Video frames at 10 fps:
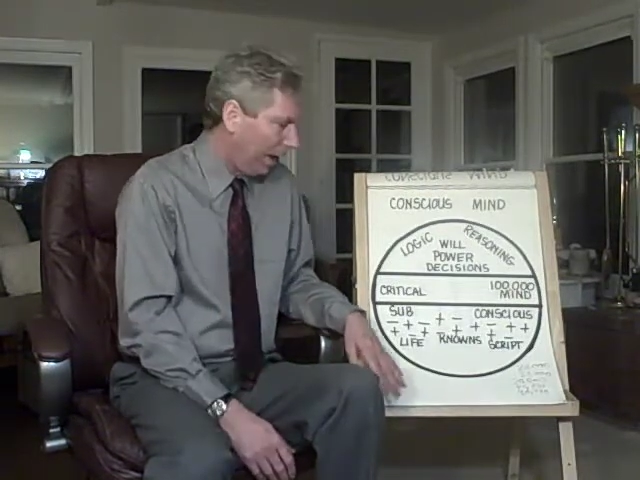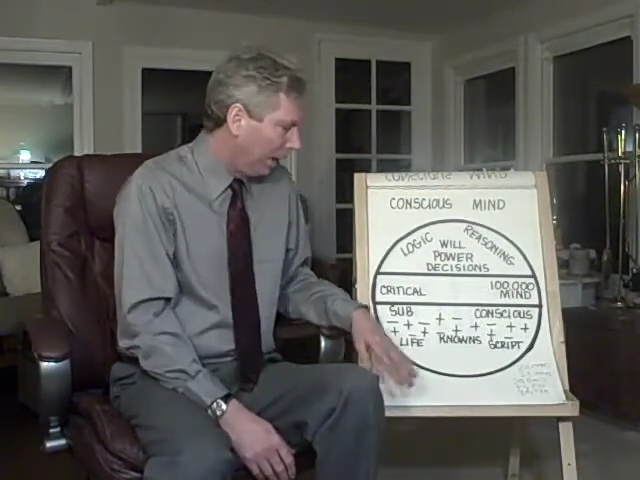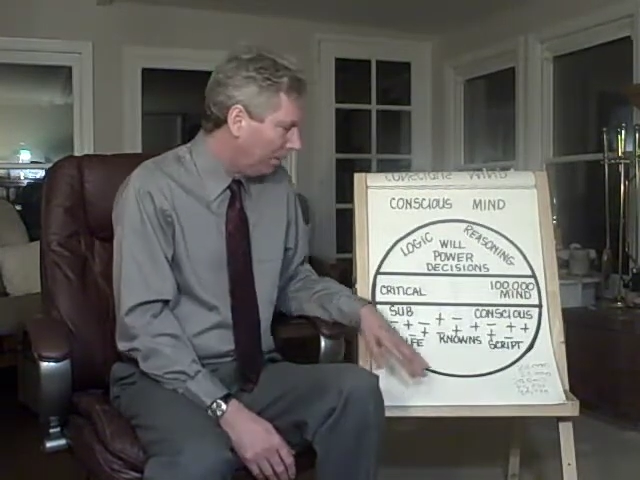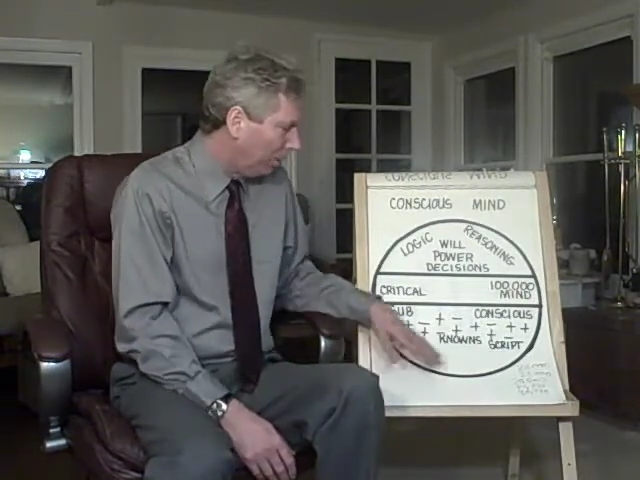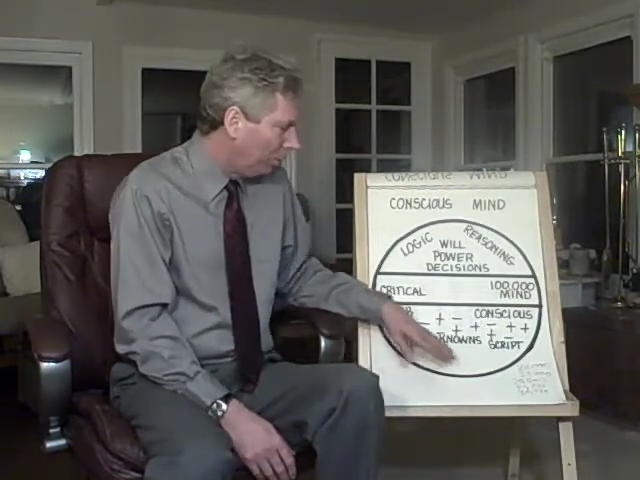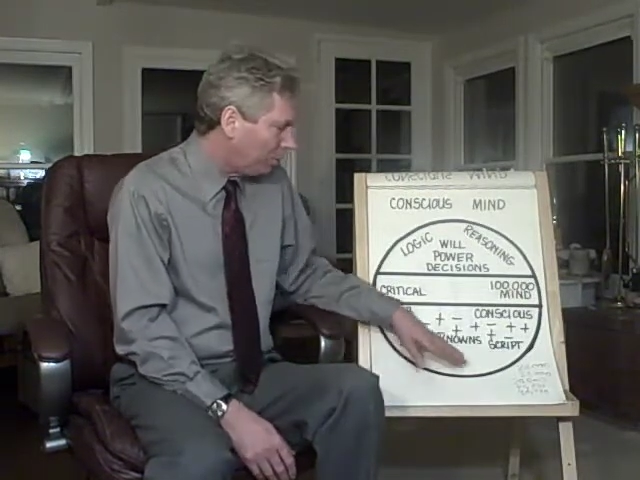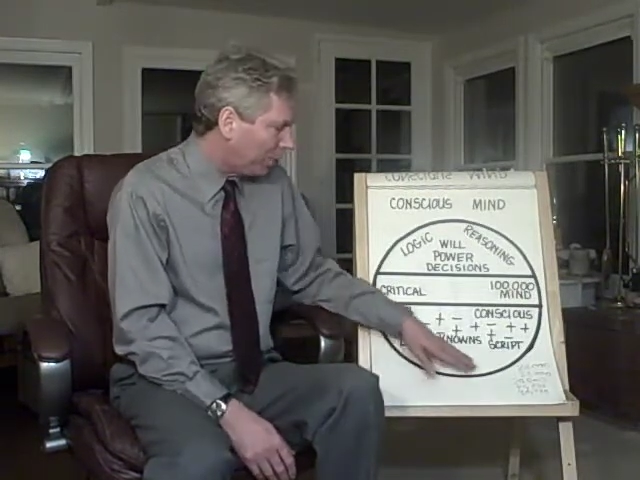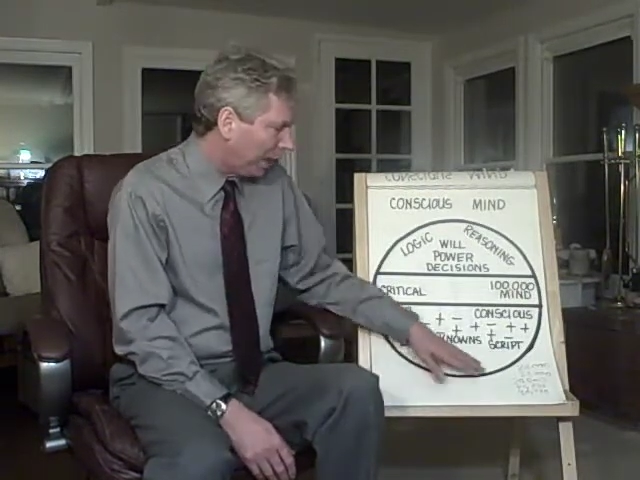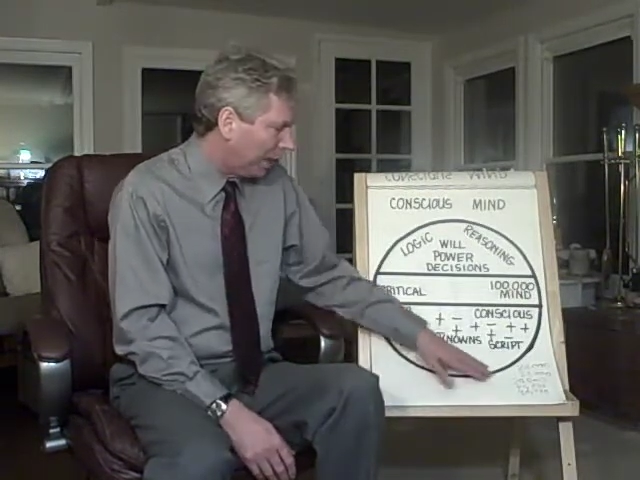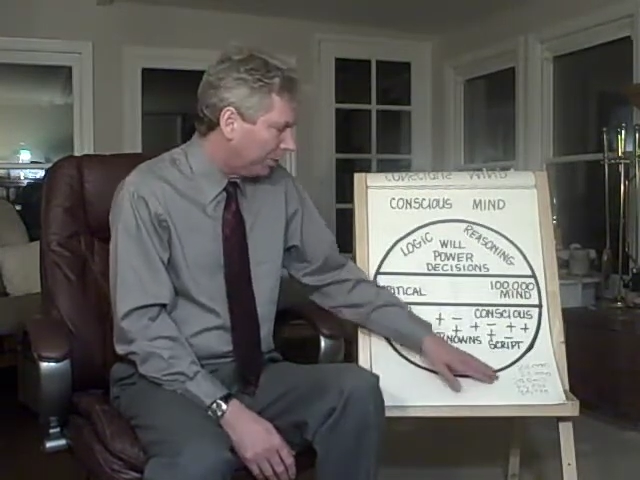And those
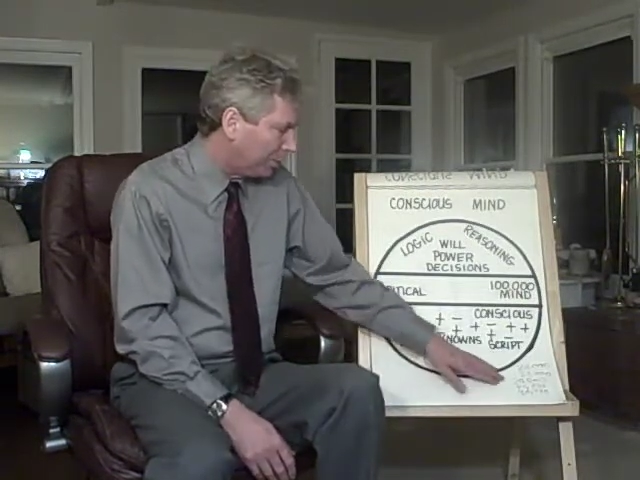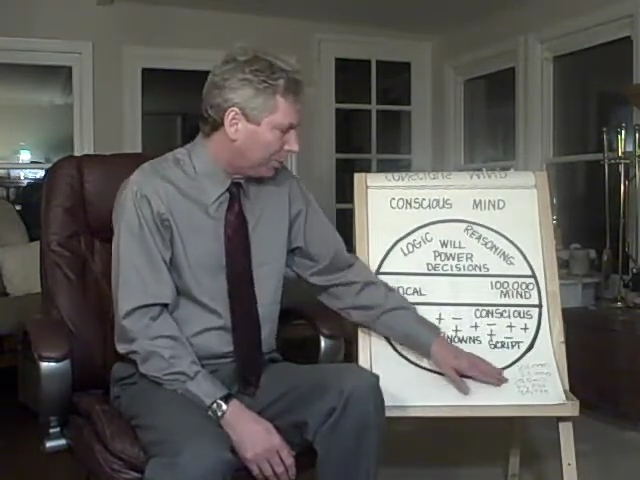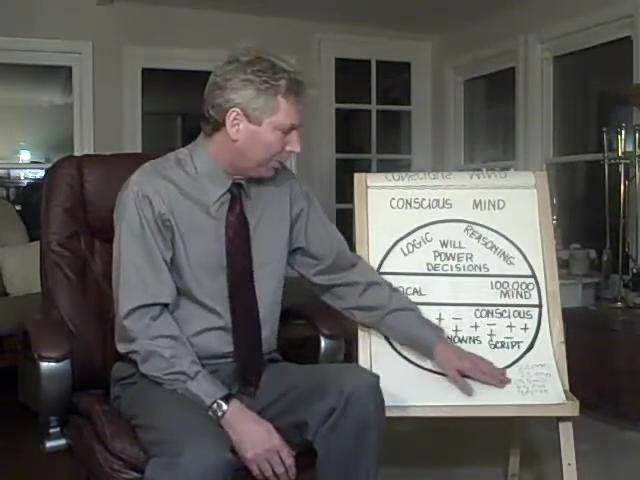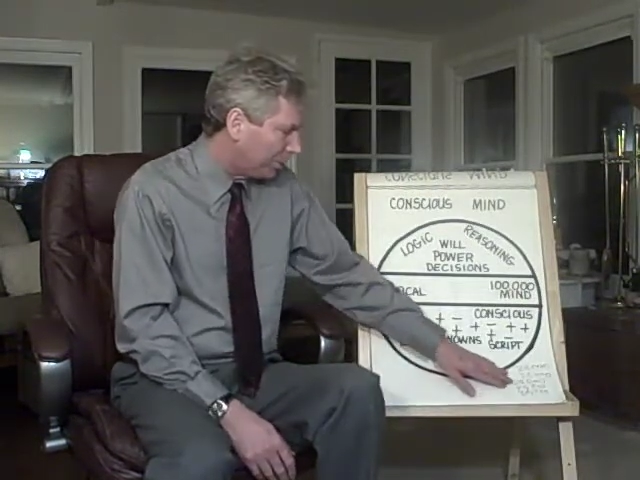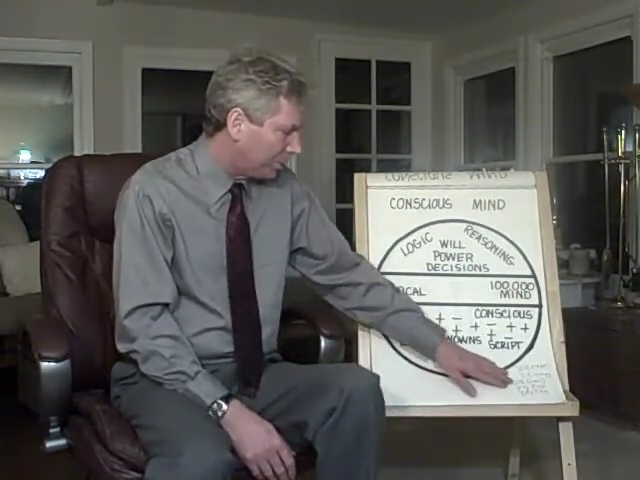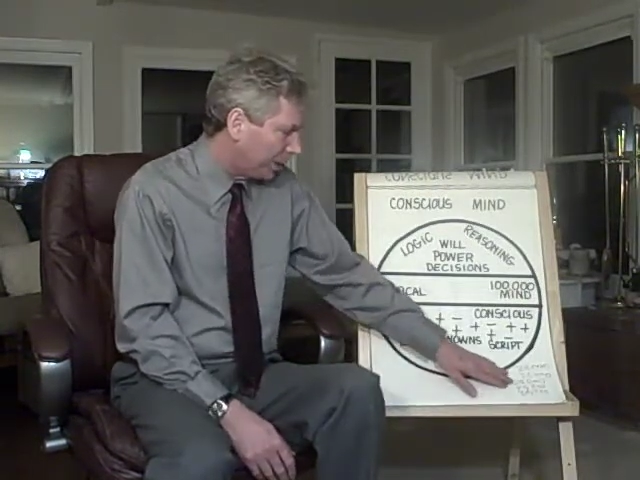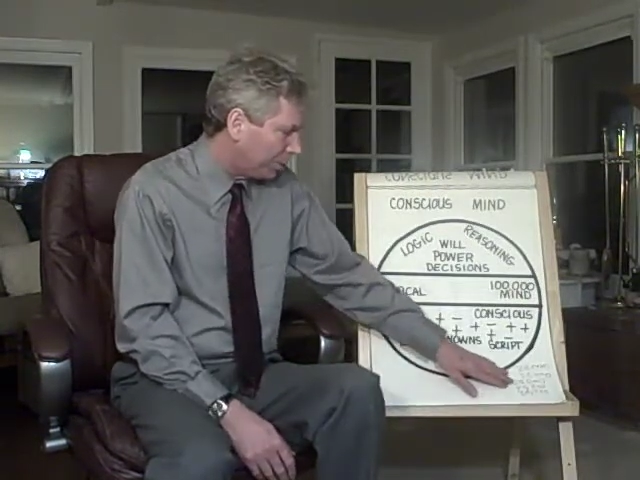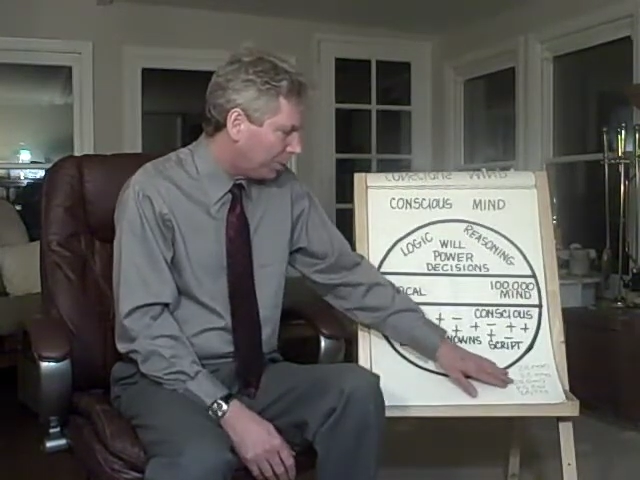patterns represent